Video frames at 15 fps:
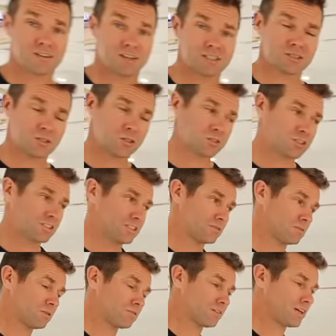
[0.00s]
across oceans,
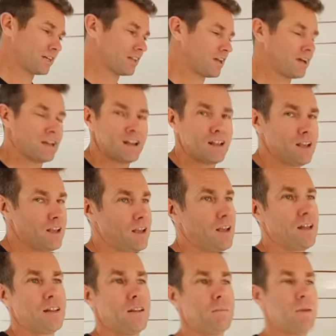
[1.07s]
we find that
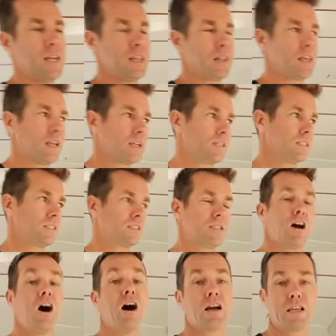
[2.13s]
the main thing is
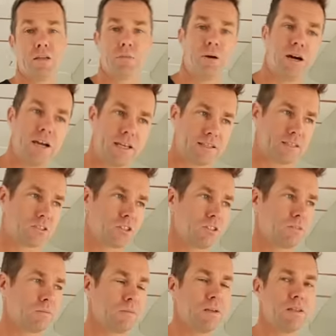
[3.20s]
occupying the
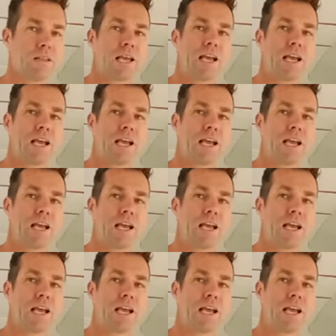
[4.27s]
children with